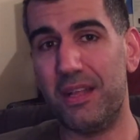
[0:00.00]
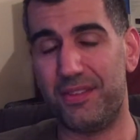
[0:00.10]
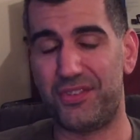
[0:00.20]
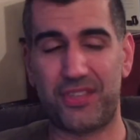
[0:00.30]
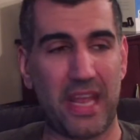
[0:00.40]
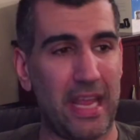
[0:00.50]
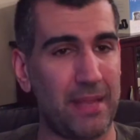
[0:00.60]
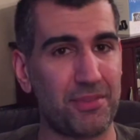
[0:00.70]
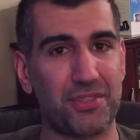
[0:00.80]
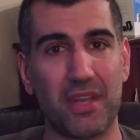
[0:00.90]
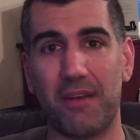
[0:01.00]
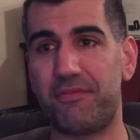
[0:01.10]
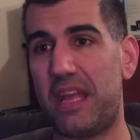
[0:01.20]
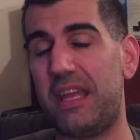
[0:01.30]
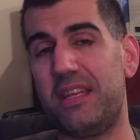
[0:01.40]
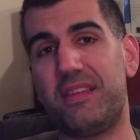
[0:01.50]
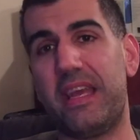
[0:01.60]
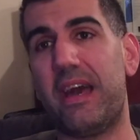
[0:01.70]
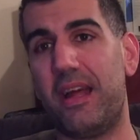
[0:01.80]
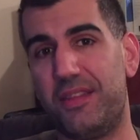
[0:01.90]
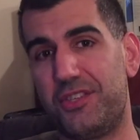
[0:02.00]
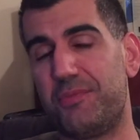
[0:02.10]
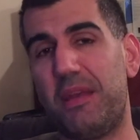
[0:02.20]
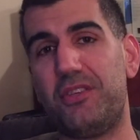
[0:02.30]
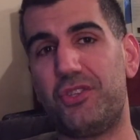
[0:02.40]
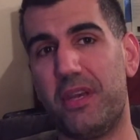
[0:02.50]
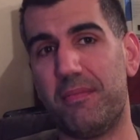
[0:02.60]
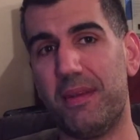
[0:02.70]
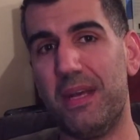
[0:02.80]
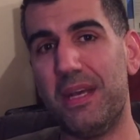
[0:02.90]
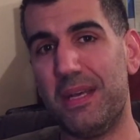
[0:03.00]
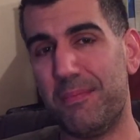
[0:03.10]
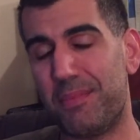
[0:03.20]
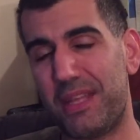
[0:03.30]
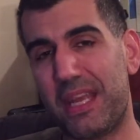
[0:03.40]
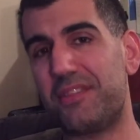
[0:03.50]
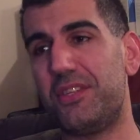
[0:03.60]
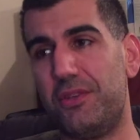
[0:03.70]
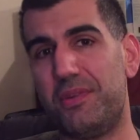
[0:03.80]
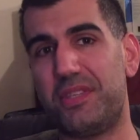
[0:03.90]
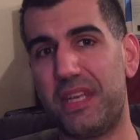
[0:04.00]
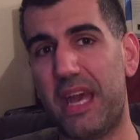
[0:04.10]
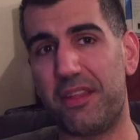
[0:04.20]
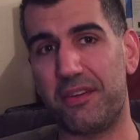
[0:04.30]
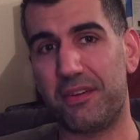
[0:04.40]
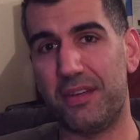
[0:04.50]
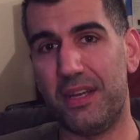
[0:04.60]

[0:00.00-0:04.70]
same stuff day in and day out on this spaceship, but they get to do it together.